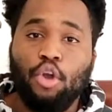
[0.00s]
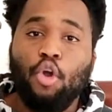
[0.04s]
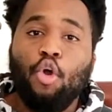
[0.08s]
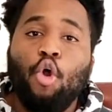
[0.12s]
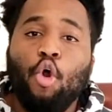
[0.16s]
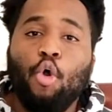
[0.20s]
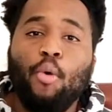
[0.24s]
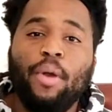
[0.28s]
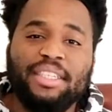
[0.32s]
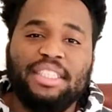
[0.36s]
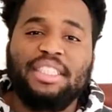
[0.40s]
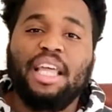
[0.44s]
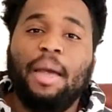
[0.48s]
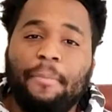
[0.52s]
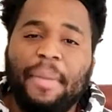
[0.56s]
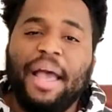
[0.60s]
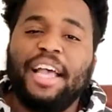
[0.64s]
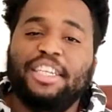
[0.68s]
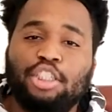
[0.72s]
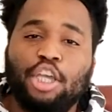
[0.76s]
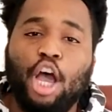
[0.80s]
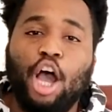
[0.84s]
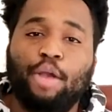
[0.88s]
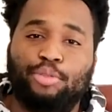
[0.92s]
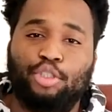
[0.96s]
Who is the
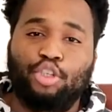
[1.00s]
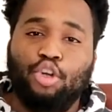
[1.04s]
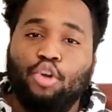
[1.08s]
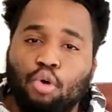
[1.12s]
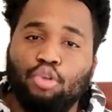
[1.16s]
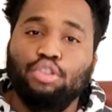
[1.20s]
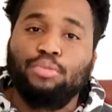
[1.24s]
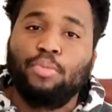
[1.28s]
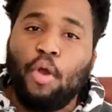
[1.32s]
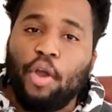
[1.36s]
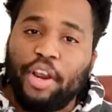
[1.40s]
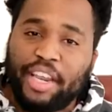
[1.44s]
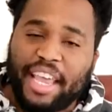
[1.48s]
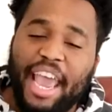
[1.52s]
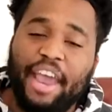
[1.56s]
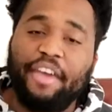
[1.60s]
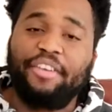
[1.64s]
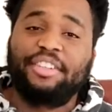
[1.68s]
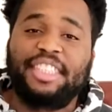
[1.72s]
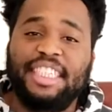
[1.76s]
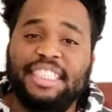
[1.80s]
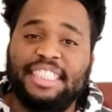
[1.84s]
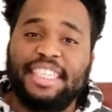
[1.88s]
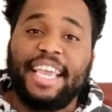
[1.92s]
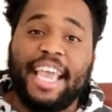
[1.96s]
best option? Who's more
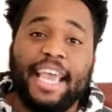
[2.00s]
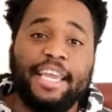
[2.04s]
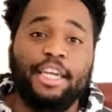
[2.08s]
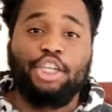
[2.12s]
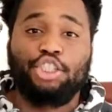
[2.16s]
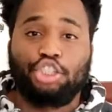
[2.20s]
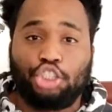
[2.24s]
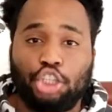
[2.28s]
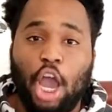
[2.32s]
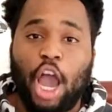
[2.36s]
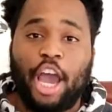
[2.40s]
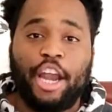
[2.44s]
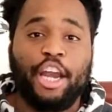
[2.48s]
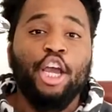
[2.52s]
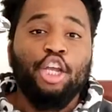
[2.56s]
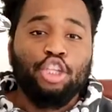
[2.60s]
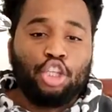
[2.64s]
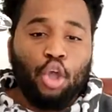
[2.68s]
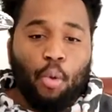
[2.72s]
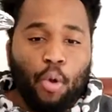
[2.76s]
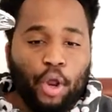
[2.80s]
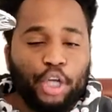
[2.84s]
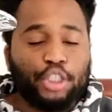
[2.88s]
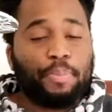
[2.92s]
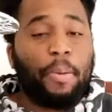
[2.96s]
guaranteed to get the shot?
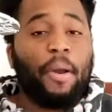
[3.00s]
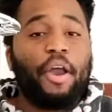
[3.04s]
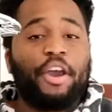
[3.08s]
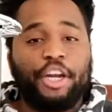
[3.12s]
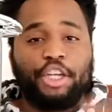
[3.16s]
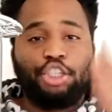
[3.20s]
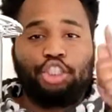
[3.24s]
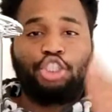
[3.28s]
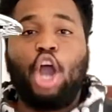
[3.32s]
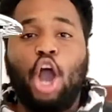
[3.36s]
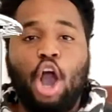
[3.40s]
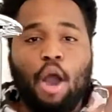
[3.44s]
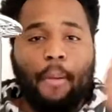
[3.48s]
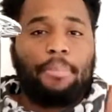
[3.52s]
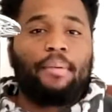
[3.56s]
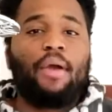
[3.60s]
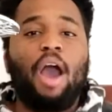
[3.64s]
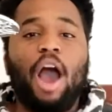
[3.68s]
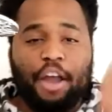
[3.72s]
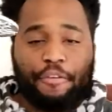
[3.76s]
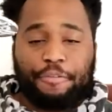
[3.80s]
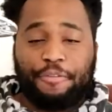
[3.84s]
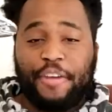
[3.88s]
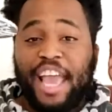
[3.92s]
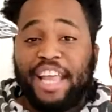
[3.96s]
The worst part is y'all
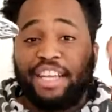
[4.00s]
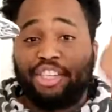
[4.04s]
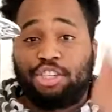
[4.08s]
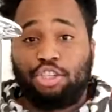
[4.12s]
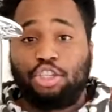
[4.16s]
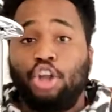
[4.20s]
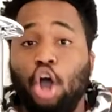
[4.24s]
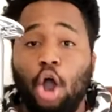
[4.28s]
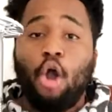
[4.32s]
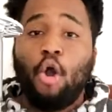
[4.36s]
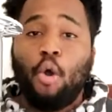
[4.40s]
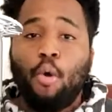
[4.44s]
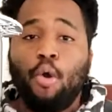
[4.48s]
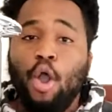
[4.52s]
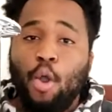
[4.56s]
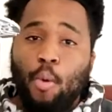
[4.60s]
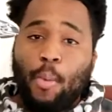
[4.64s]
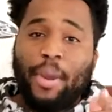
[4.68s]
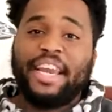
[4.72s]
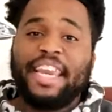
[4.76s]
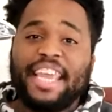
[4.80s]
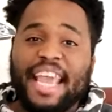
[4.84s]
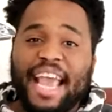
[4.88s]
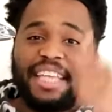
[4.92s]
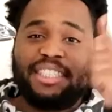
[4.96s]
Bron fans know
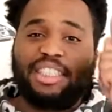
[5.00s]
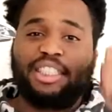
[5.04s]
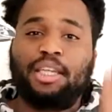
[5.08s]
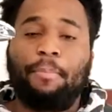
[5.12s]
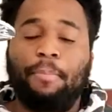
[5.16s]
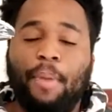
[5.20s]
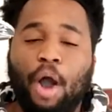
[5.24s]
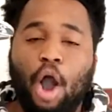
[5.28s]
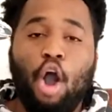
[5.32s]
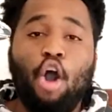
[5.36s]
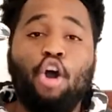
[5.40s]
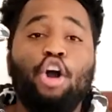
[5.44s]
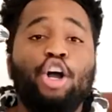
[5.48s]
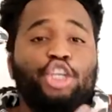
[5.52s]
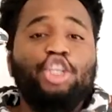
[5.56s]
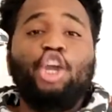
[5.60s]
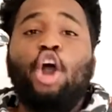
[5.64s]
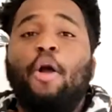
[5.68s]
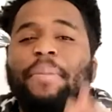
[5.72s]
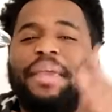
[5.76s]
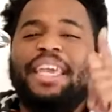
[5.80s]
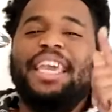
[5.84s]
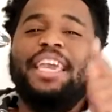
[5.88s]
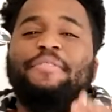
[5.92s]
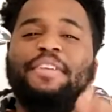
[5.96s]
when he has the ball,
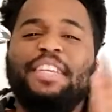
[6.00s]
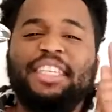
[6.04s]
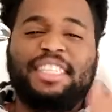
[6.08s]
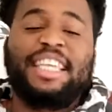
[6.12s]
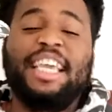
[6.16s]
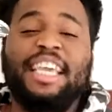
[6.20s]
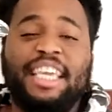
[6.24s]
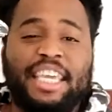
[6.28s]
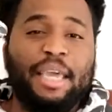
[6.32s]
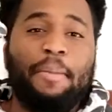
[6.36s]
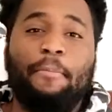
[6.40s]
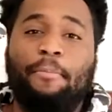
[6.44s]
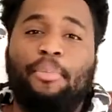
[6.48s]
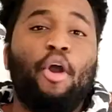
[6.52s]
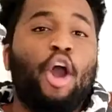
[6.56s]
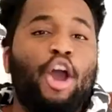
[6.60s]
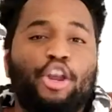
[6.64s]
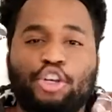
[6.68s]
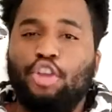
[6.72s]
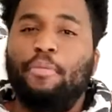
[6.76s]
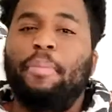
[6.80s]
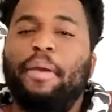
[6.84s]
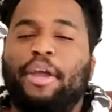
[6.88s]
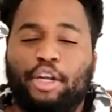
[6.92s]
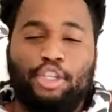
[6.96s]
y'all be even thinking,
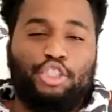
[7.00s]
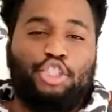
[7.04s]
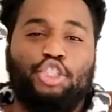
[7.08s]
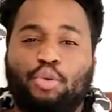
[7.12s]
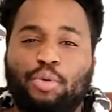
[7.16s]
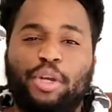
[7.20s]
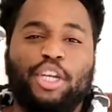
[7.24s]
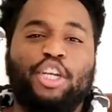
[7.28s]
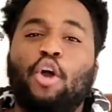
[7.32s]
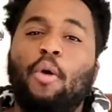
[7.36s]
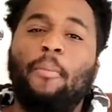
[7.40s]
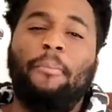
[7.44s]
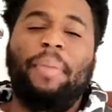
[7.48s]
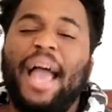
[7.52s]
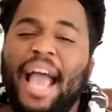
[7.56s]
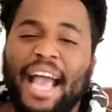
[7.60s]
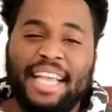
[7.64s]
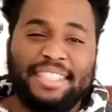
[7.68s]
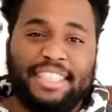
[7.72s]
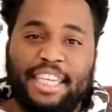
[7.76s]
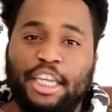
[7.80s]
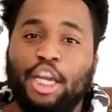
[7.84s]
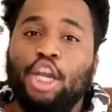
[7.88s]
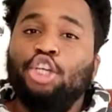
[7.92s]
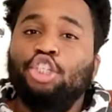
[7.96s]
Bron, you better shoot it, don't
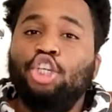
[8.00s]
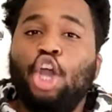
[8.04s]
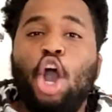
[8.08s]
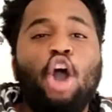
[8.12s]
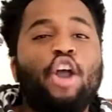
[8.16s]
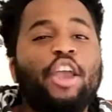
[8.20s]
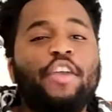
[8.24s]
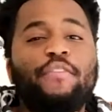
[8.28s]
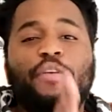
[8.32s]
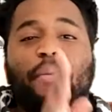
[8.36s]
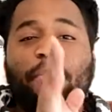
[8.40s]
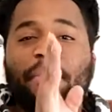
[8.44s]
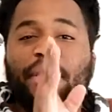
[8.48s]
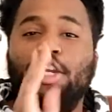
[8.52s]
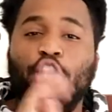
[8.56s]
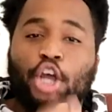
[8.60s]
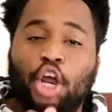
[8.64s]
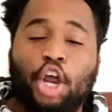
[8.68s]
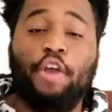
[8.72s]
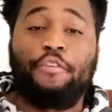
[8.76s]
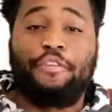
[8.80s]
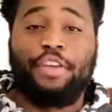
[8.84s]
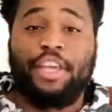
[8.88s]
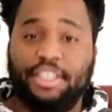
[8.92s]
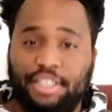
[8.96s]
pass it. Y'all even be
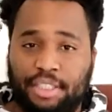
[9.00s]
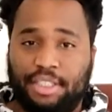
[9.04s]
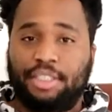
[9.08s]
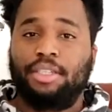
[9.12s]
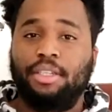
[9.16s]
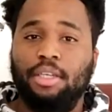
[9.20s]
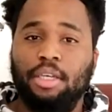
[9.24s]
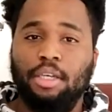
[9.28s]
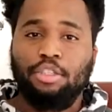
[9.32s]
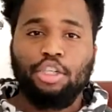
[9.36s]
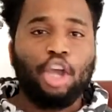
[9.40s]
nervous.